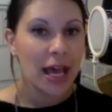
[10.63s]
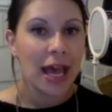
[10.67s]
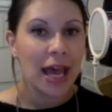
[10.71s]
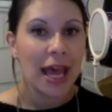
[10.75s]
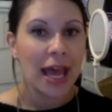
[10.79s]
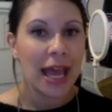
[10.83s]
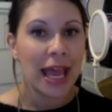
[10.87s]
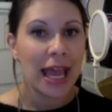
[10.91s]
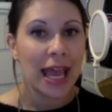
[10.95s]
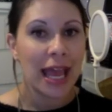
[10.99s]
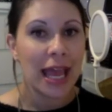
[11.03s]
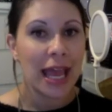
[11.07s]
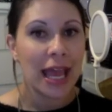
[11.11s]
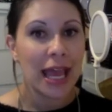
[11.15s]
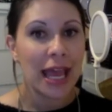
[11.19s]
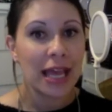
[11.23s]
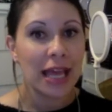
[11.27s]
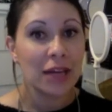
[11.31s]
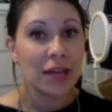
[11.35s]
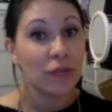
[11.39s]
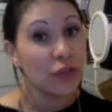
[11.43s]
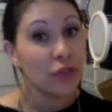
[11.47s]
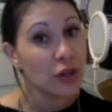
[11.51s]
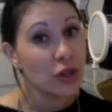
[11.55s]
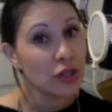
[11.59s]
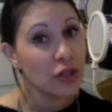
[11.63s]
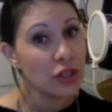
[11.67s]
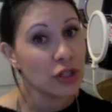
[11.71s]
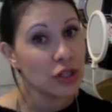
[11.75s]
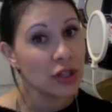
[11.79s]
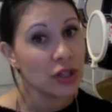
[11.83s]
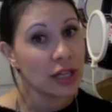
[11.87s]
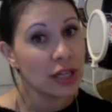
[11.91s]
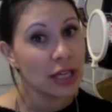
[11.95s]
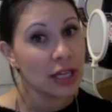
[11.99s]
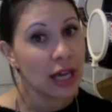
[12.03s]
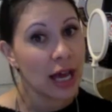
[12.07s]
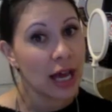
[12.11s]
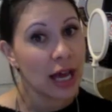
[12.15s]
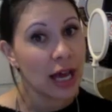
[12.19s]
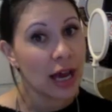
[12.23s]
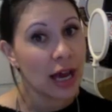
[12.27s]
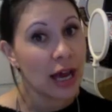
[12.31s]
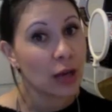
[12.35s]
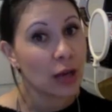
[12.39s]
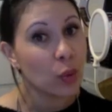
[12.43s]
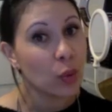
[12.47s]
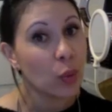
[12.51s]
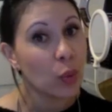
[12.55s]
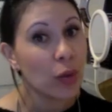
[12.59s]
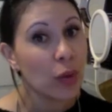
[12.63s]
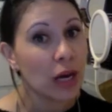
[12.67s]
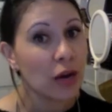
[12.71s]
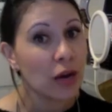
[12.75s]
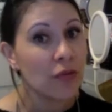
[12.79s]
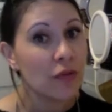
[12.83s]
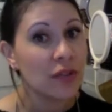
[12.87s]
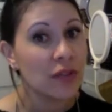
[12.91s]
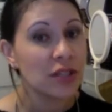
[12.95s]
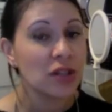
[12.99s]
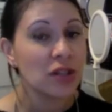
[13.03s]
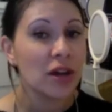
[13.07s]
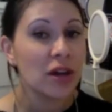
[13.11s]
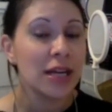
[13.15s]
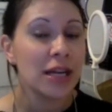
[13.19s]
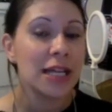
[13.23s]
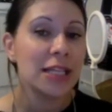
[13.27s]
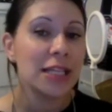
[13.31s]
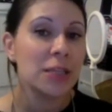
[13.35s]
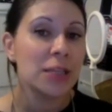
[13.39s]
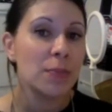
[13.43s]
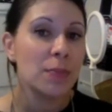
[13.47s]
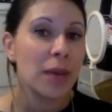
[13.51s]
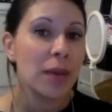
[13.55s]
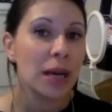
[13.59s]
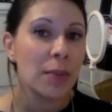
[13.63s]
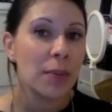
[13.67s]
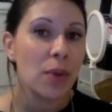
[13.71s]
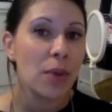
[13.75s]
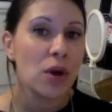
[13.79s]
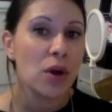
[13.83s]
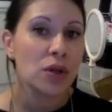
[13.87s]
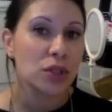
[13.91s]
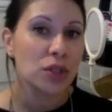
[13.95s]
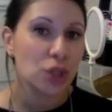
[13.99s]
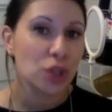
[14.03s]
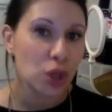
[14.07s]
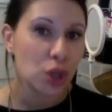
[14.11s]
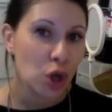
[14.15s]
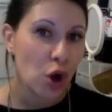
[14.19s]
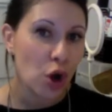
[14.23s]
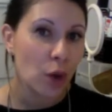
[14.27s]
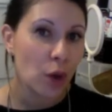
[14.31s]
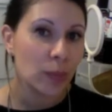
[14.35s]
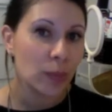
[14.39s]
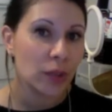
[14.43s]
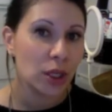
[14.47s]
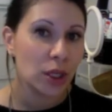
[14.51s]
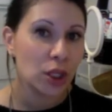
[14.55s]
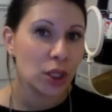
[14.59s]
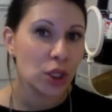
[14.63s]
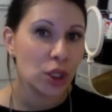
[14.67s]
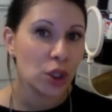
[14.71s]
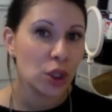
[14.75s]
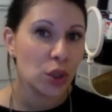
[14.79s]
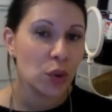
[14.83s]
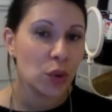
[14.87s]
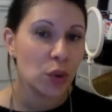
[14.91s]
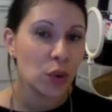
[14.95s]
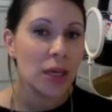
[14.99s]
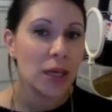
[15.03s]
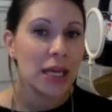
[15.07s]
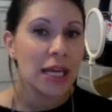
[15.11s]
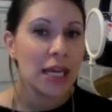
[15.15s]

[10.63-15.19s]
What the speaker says: And for those of you that are unaware of the site, it's bellabox.com.au.